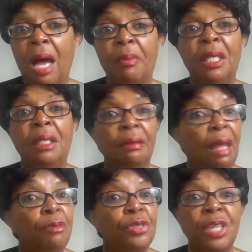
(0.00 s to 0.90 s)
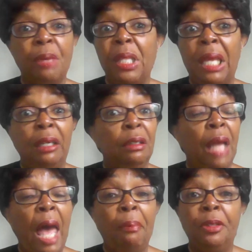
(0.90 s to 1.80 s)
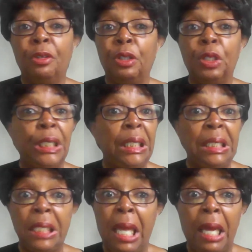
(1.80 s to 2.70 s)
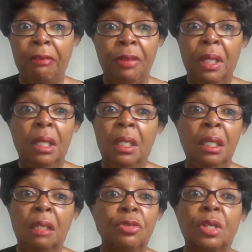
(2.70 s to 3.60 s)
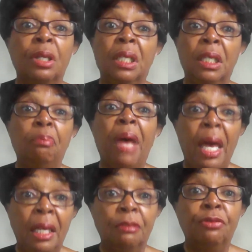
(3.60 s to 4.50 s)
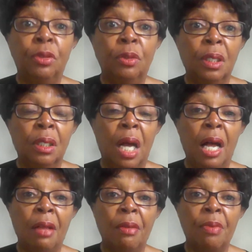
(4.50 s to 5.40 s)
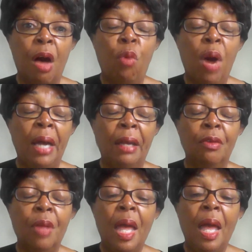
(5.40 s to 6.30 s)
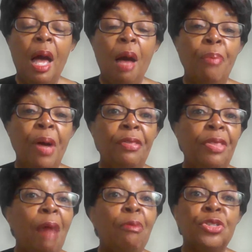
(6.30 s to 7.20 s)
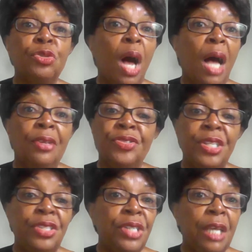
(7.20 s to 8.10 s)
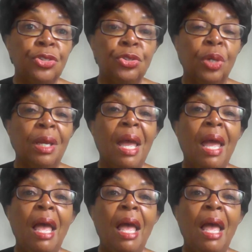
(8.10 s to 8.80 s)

I mean, that was something that happened early in his life. It was going to impact him for a while. But that was a success story.